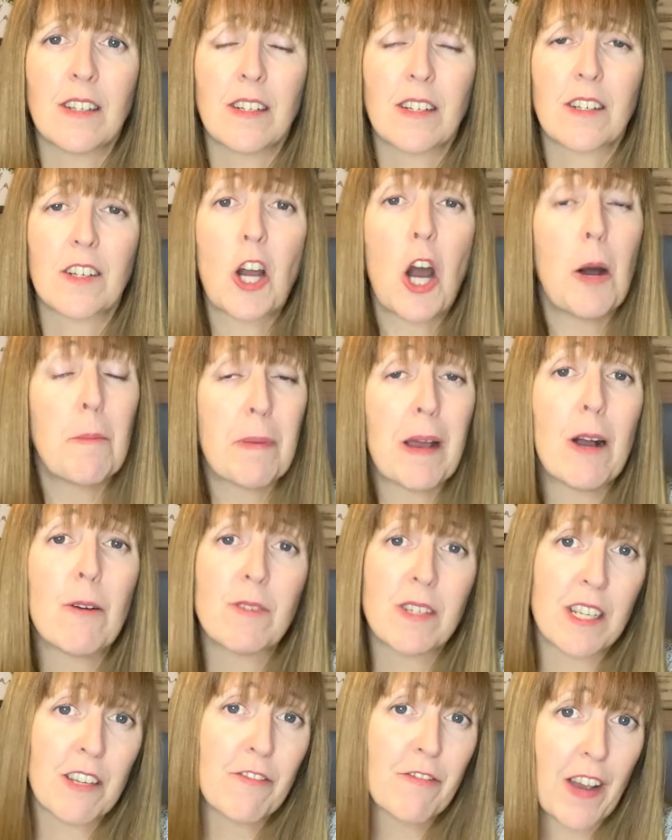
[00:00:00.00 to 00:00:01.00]

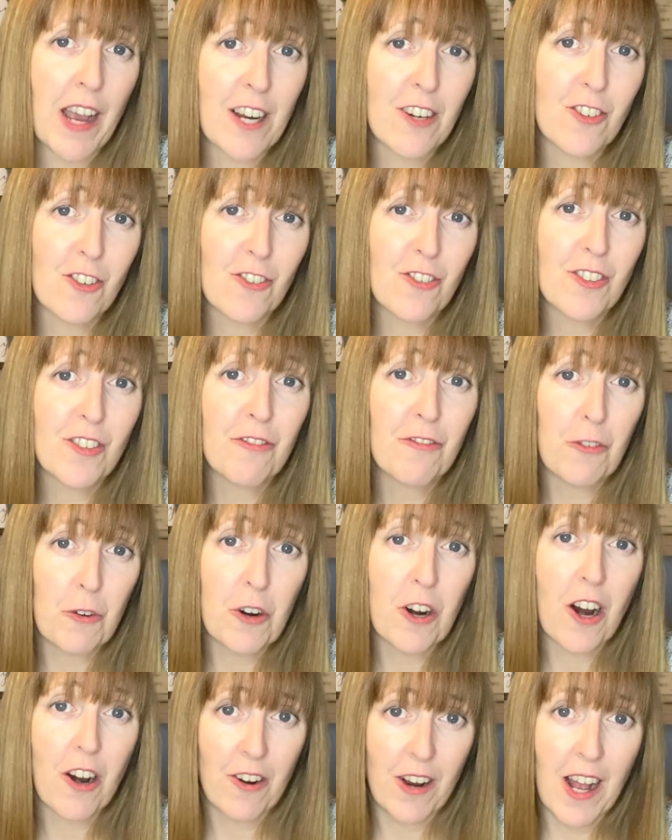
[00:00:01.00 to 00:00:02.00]
compounding factors for
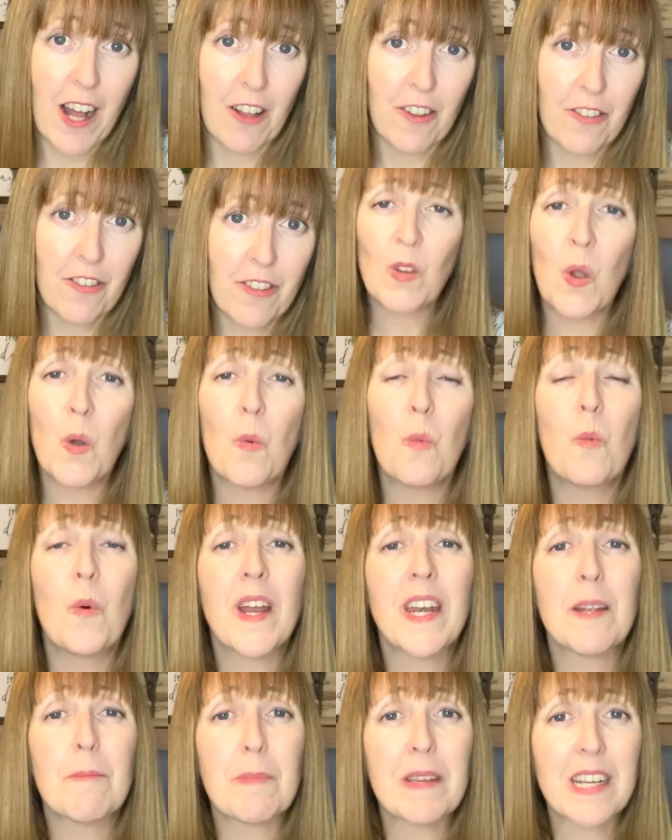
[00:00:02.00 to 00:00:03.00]
our health.
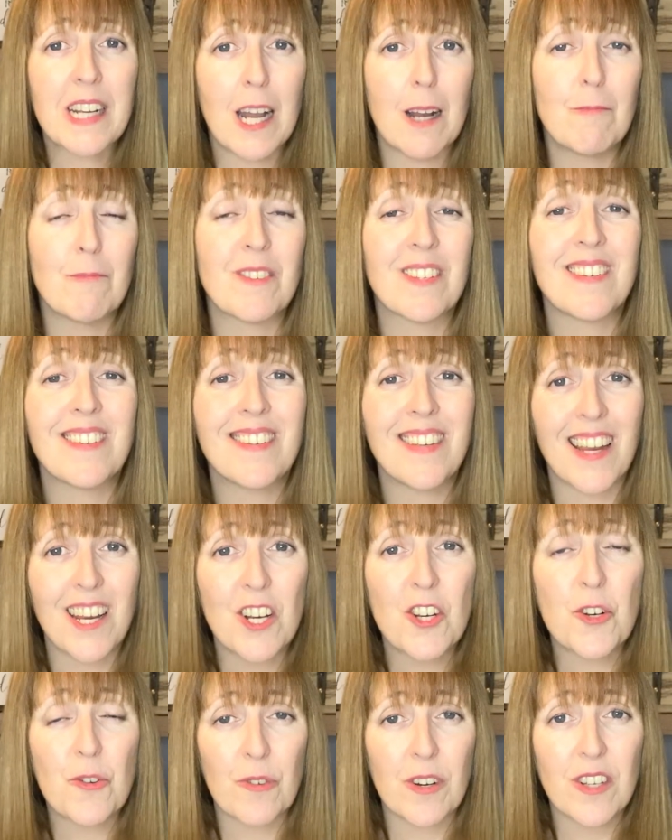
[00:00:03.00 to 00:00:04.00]
When it becomes
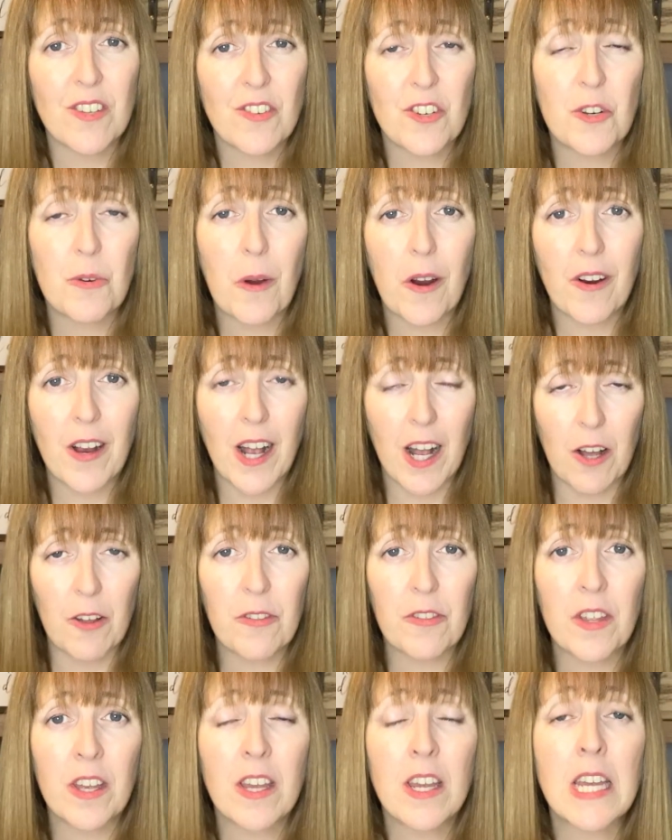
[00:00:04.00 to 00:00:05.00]
dangerous to our
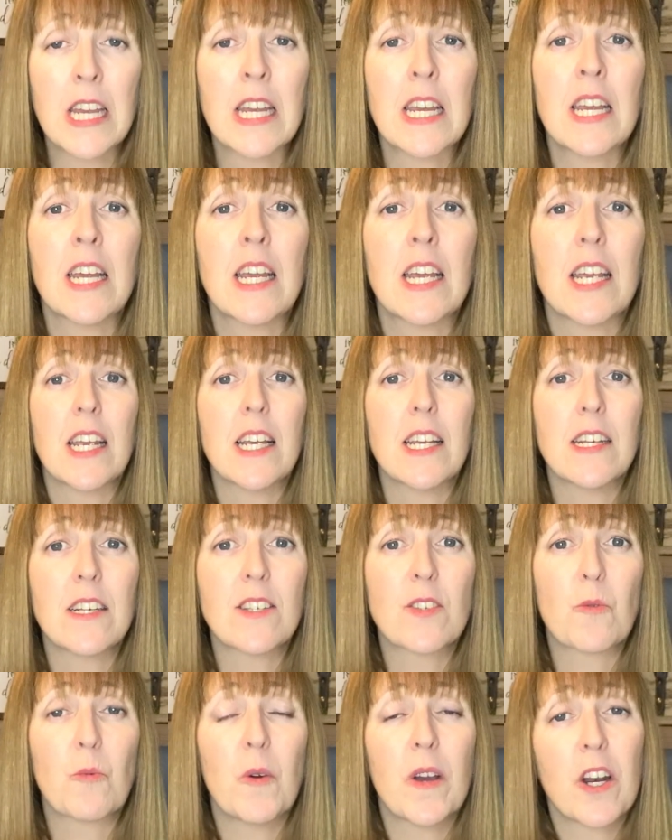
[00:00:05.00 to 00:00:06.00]
health
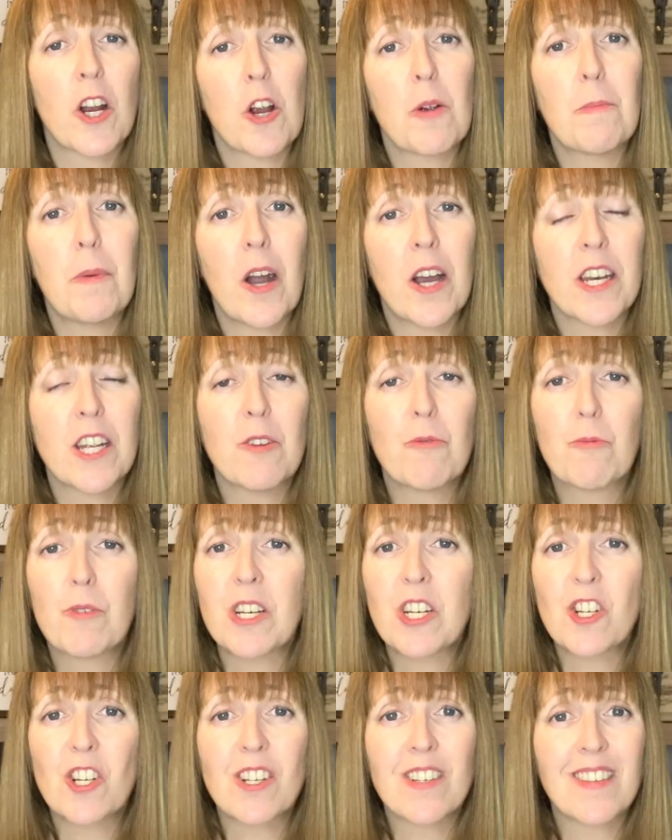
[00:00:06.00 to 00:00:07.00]
is when our body
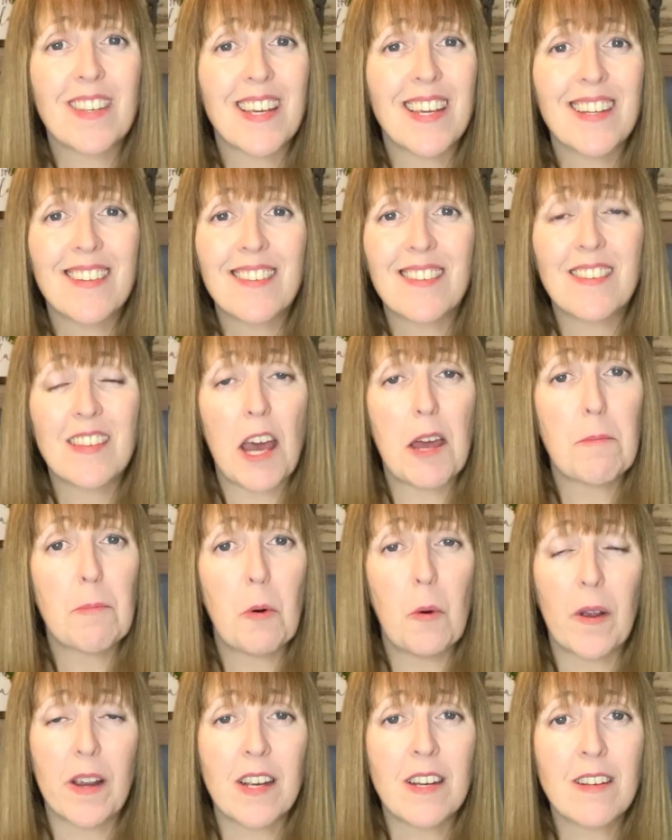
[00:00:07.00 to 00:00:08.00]
reaches its set
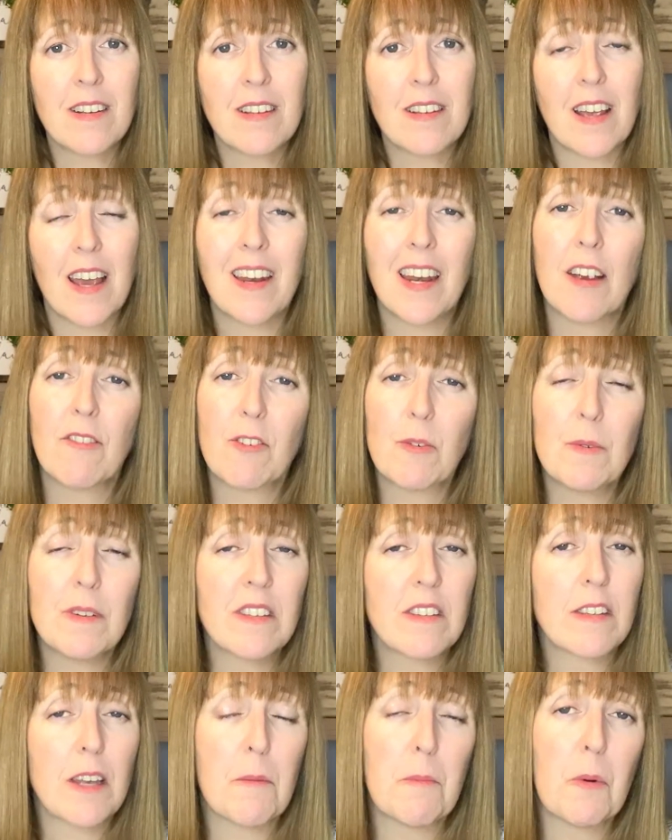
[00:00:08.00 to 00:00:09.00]
point, and
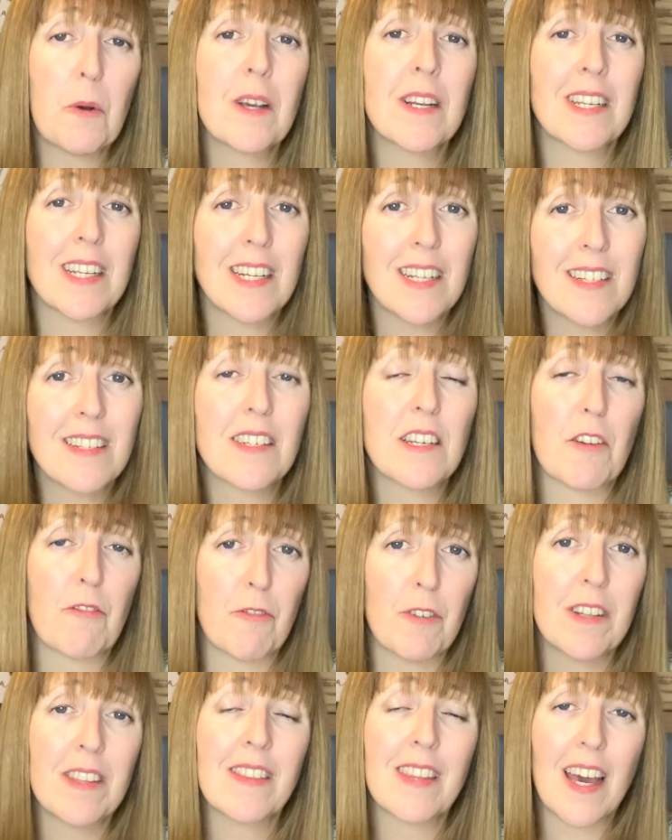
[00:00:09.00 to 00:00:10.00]
everyone's set point is
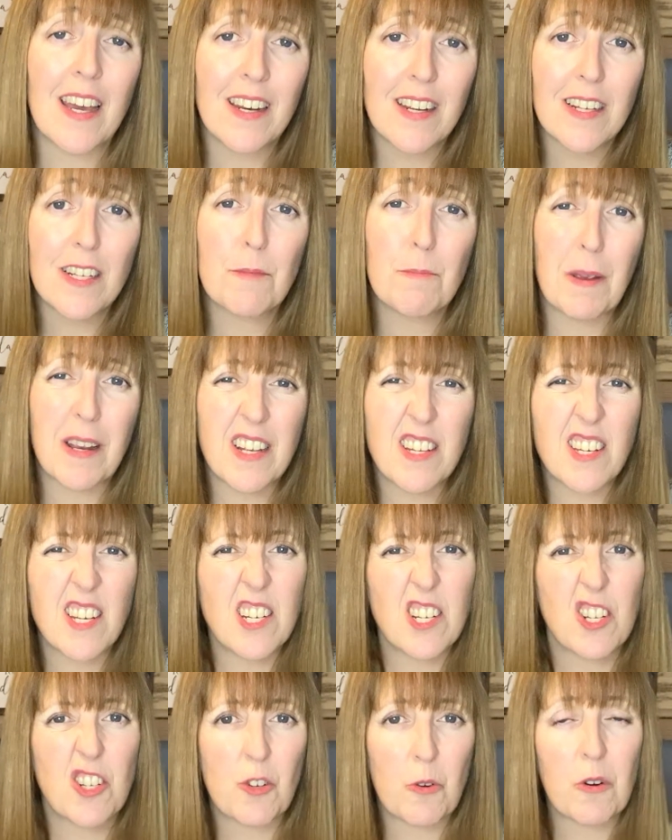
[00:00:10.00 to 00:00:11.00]
different. That is based in
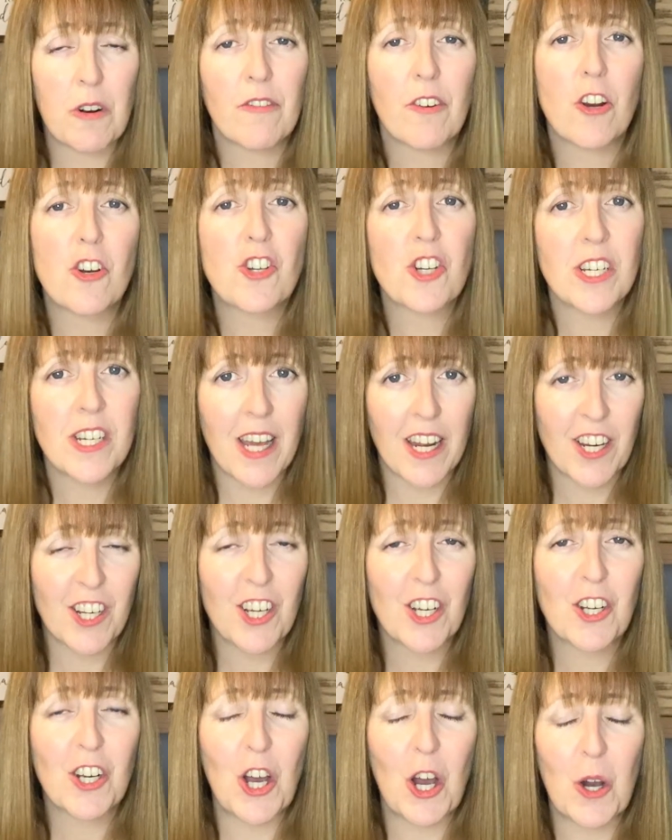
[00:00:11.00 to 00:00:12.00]
sort of our genetic
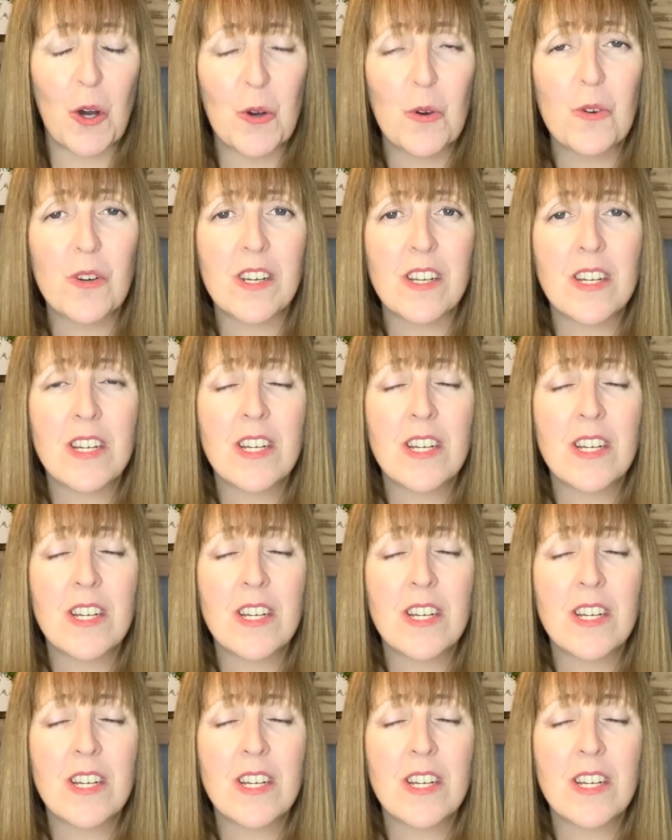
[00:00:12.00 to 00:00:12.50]
code.